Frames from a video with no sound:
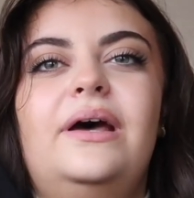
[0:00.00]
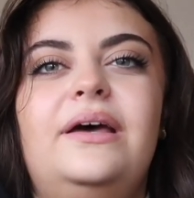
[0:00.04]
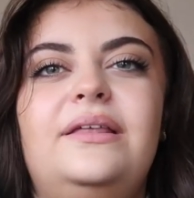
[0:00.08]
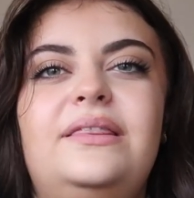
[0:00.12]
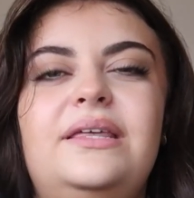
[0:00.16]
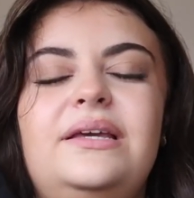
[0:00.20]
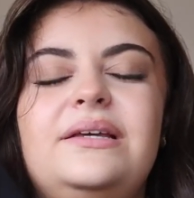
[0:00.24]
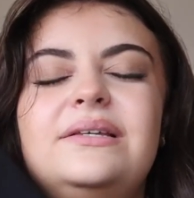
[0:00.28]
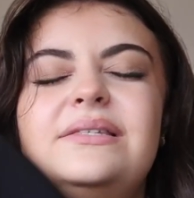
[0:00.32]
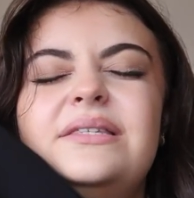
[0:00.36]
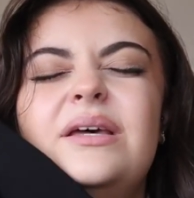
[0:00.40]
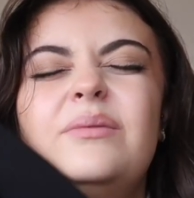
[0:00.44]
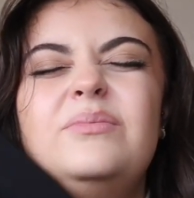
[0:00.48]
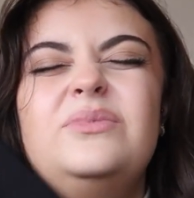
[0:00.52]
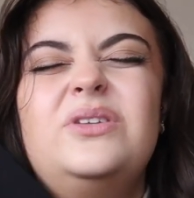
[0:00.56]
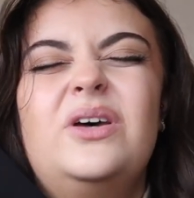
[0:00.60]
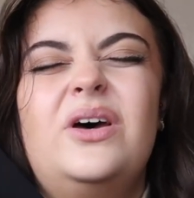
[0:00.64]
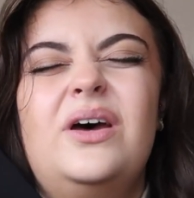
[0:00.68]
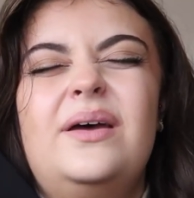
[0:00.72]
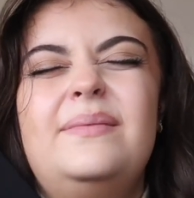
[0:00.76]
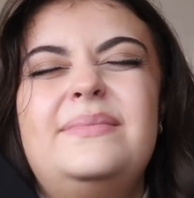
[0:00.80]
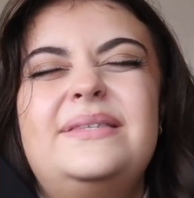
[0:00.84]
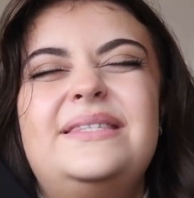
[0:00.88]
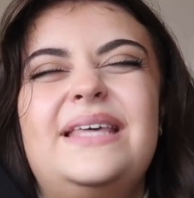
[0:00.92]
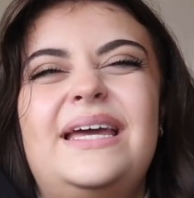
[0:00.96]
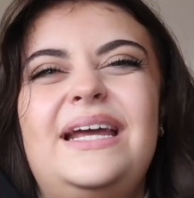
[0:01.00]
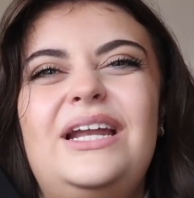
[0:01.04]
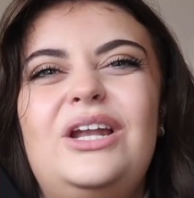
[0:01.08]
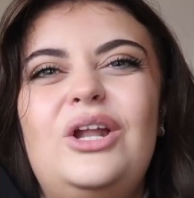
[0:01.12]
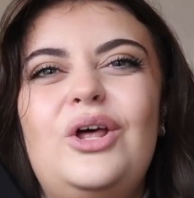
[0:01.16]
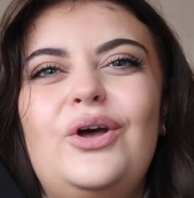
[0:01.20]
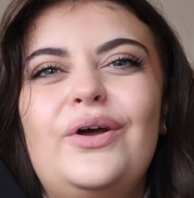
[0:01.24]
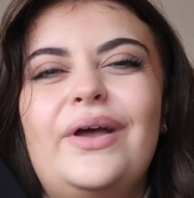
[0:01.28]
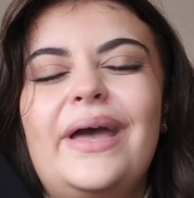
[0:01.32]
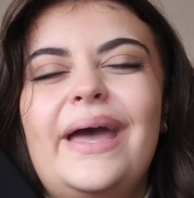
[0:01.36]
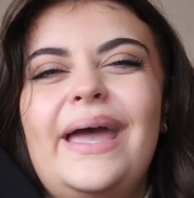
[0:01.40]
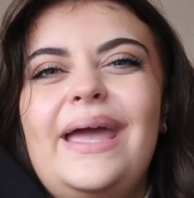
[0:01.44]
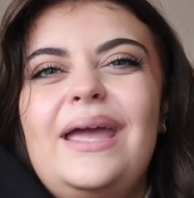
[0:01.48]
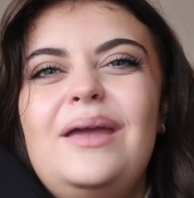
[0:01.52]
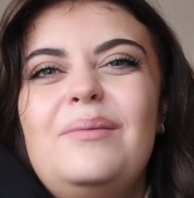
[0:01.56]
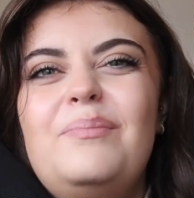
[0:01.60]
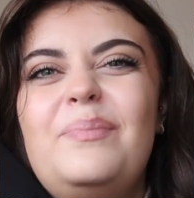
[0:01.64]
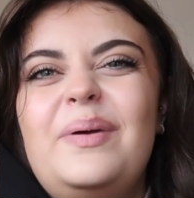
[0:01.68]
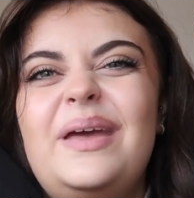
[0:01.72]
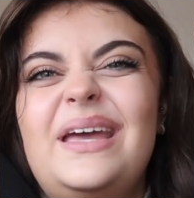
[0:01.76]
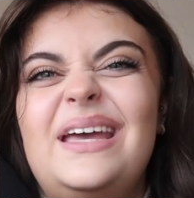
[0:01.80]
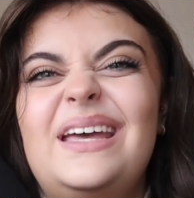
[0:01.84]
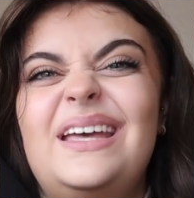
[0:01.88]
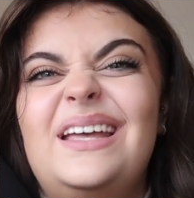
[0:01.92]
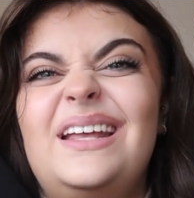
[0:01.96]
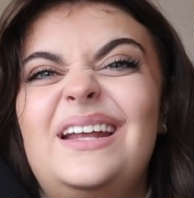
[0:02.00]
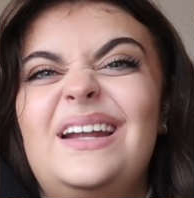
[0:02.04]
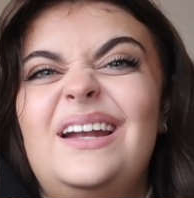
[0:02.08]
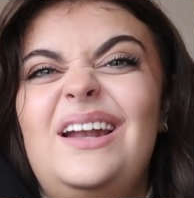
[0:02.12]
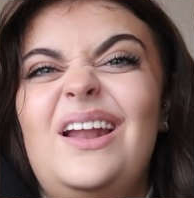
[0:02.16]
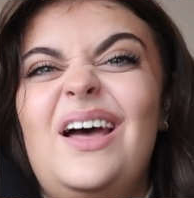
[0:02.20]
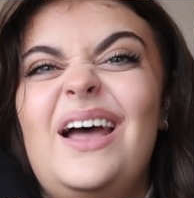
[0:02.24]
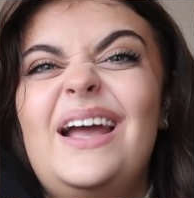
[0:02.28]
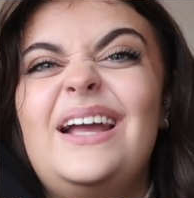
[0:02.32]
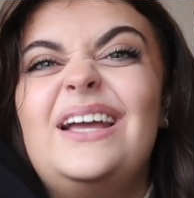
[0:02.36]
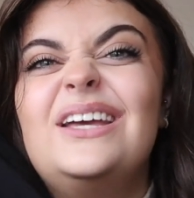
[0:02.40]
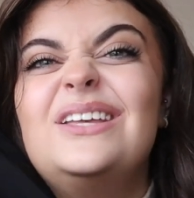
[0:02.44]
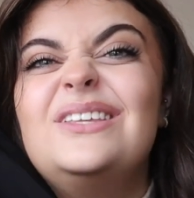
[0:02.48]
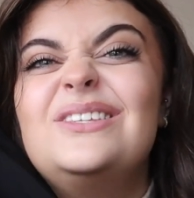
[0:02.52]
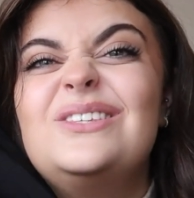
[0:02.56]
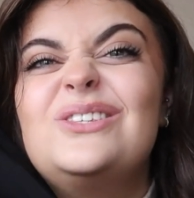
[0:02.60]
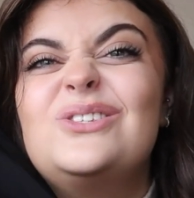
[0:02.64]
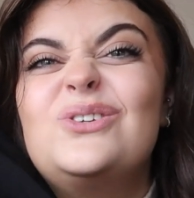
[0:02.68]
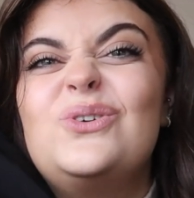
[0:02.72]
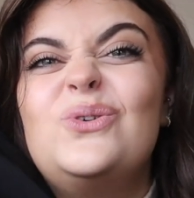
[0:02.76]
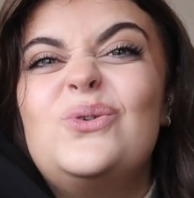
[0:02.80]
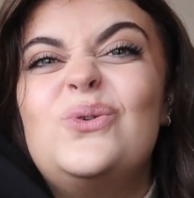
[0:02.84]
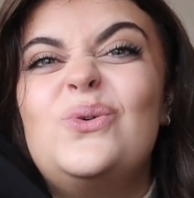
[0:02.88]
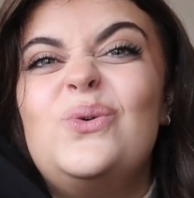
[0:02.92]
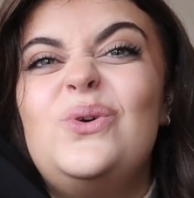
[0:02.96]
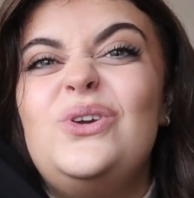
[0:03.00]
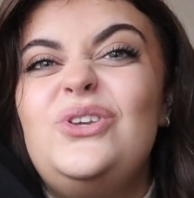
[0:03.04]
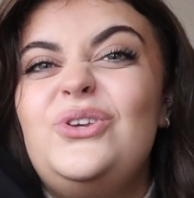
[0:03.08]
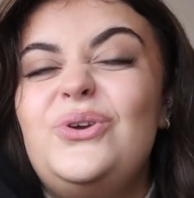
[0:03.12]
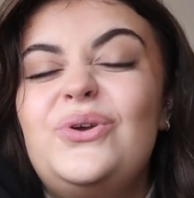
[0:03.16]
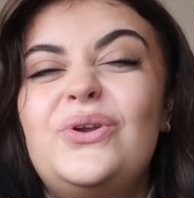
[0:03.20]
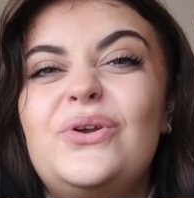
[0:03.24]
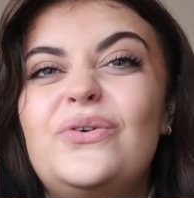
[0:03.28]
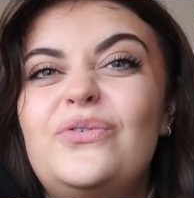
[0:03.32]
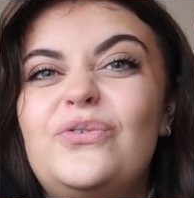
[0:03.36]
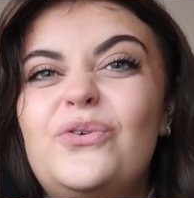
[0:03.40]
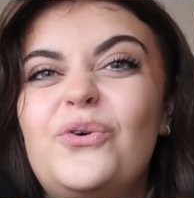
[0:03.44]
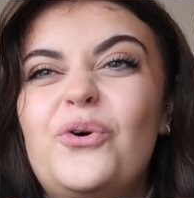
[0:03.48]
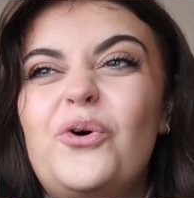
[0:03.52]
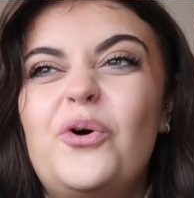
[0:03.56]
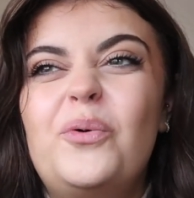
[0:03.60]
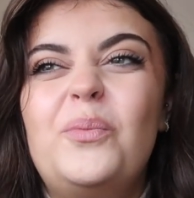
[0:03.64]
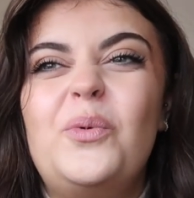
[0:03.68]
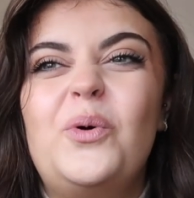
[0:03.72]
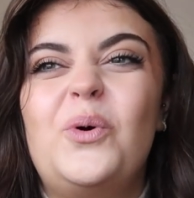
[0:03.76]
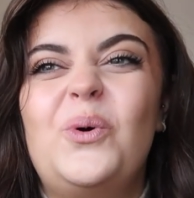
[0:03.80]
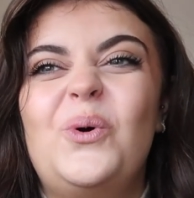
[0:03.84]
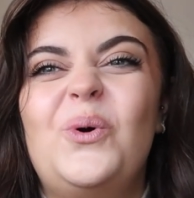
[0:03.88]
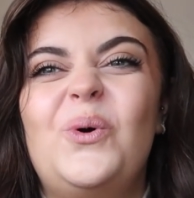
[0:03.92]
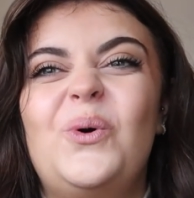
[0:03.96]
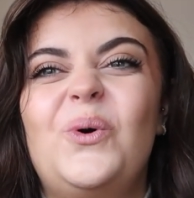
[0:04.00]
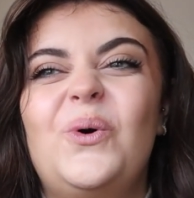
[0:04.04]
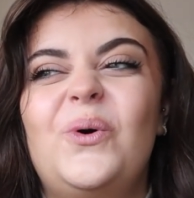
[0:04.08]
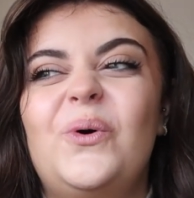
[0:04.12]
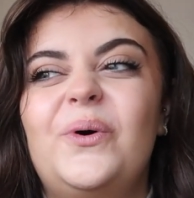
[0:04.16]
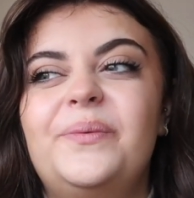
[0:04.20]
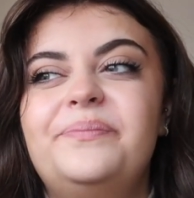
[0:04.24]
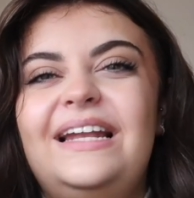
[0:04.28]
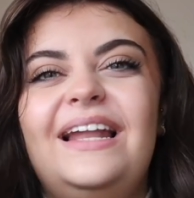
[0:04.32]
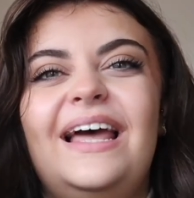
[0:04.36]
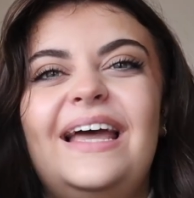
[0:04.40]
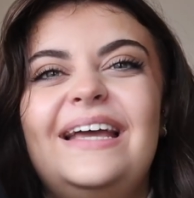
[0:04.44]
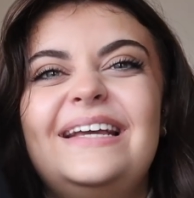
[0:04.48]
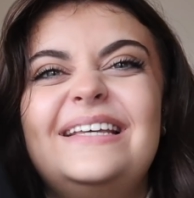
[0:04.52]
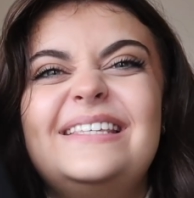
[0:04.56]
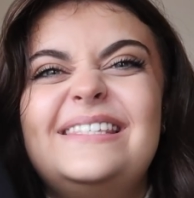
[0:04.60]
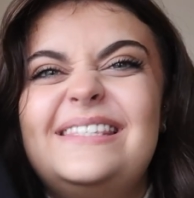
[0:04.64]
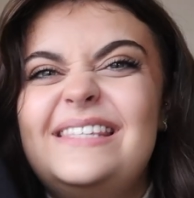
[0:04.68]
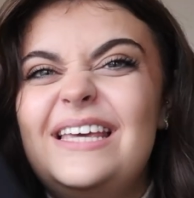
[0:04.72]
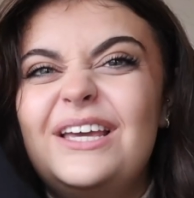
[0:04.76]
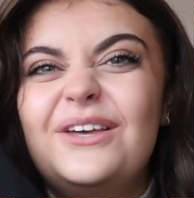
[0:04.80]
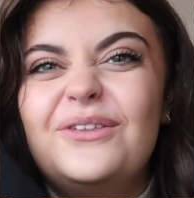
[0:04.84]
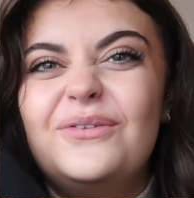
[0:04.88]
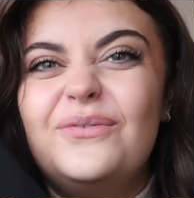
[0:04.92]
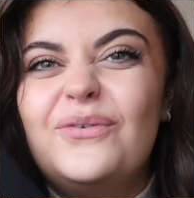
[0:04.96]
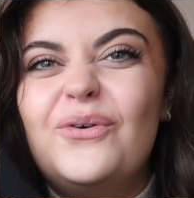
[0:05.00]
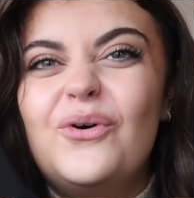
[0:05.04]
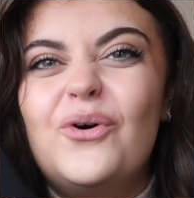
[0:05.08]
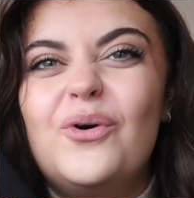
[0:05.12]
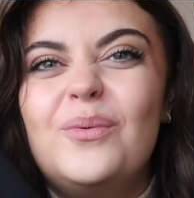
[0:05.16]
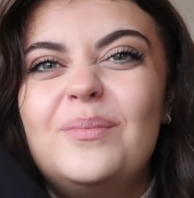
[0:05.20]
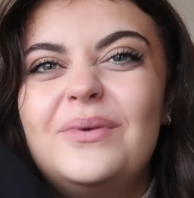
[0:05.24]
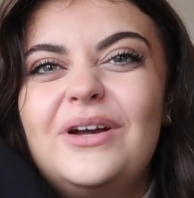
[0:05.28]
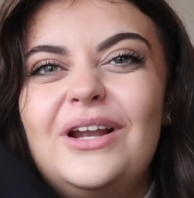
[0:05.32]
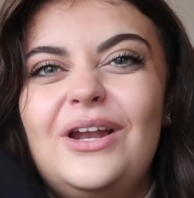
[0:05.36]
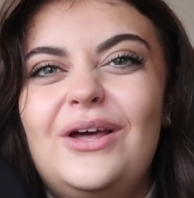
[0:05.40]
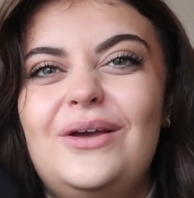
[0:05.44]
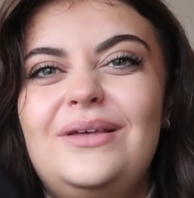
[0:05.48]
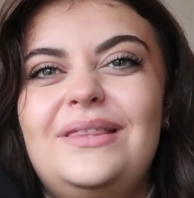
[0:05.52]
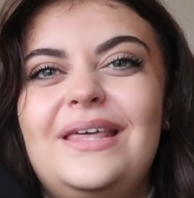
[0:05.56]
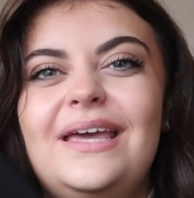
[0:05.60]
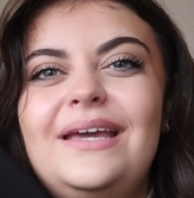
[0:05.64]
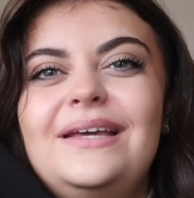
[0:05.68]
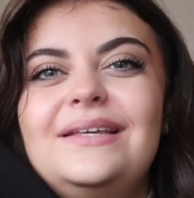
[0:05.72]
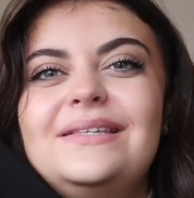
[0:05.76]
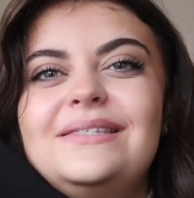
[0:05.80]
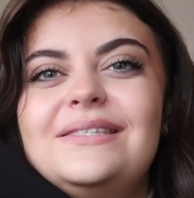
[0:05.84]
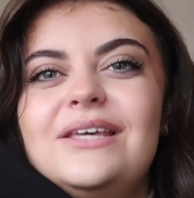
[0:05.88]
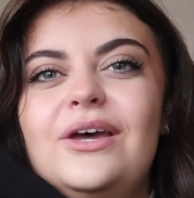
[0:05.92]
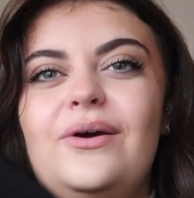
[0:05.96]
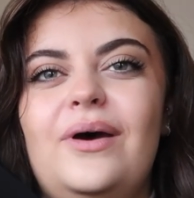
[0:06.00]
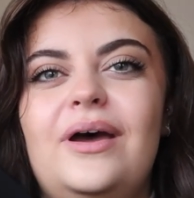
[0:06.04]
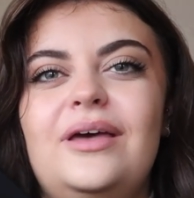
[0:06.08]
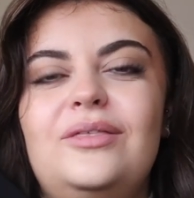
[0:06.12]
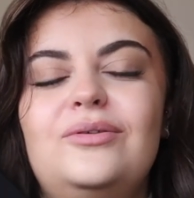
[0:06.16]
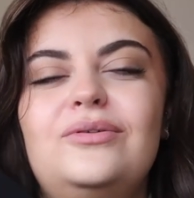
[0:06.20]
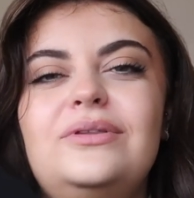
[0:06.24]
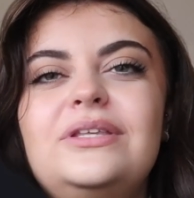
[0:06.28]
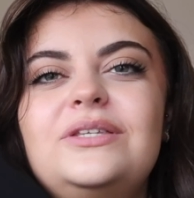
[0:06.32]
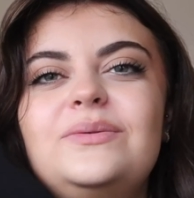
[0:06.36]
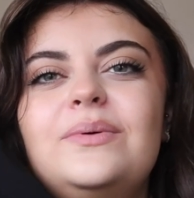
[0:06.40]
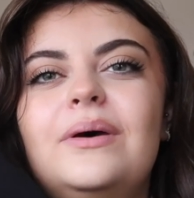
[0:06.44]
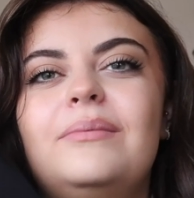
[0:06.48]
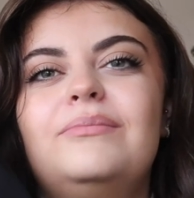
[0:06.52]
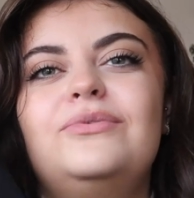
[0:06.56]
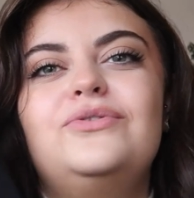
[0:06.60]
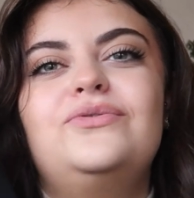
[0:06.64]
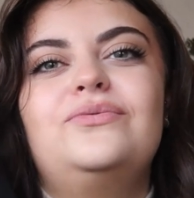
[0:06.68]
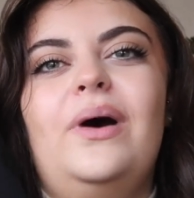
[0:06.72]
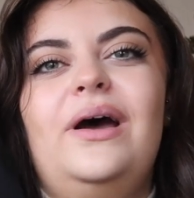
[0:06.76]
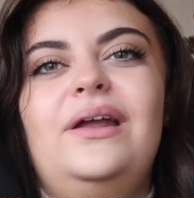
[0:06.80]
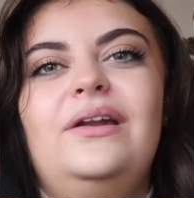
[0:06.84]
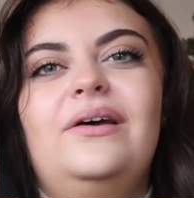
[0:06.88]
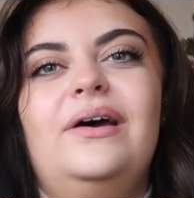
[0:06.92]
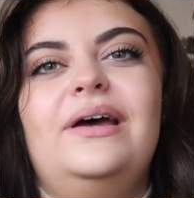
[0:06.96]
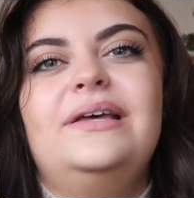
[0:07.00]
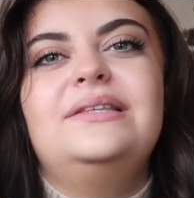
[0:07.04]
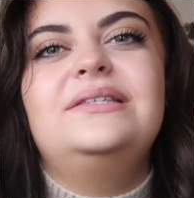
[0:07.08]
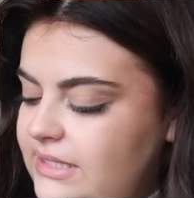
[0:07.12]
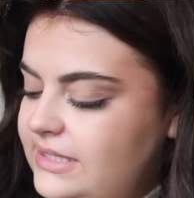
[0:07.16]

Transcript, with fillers: I think sometimes they look a bit like school uniform or like sixth form clothing so I thought this one was quite nice.